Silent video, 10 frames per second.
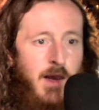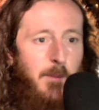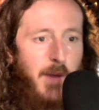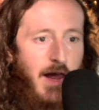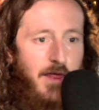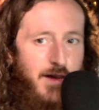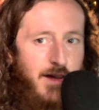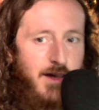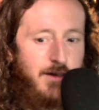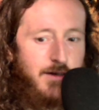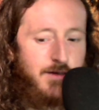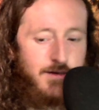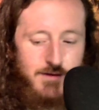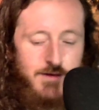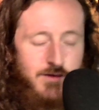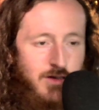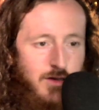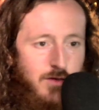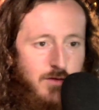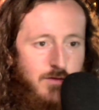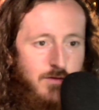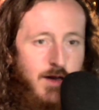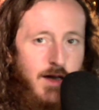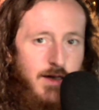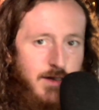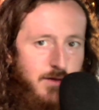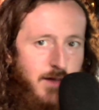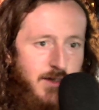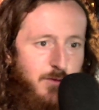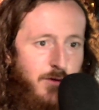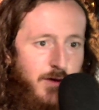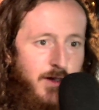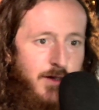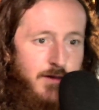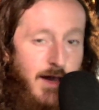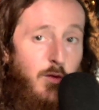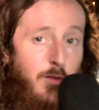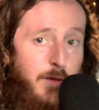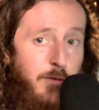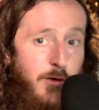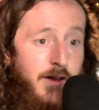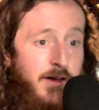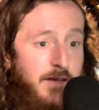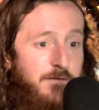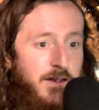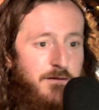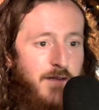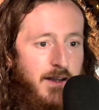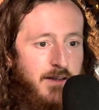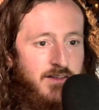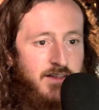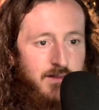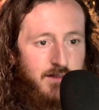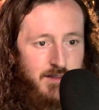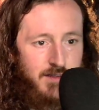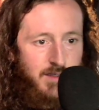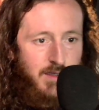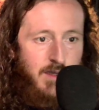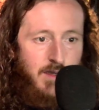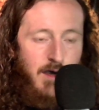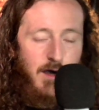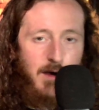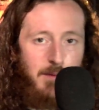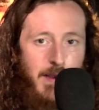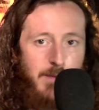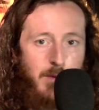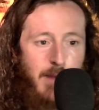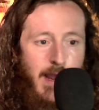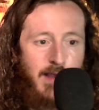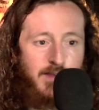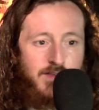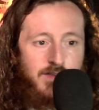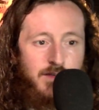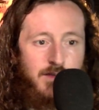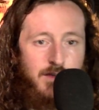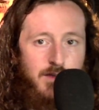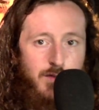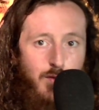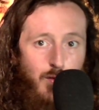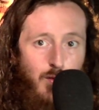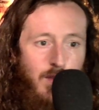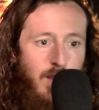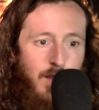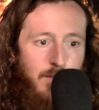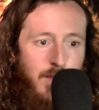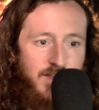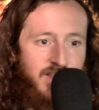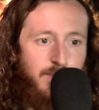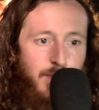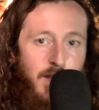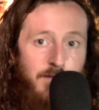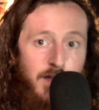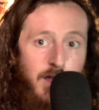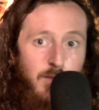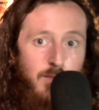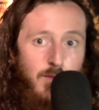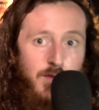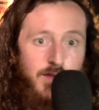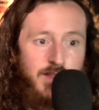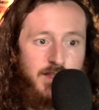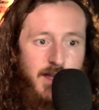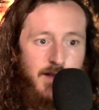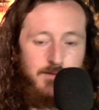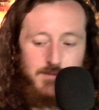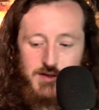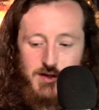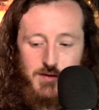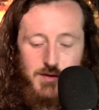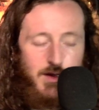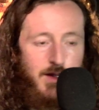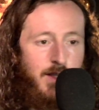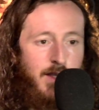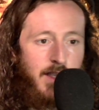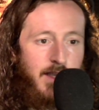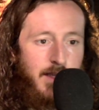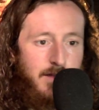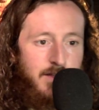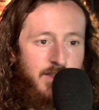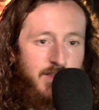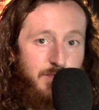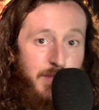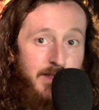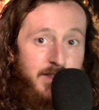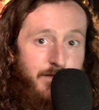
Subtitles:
but I think it is. So that would be pretty nifty if I can send these paperbacks through a simple envelope with a stamp. So again, this is Peaks and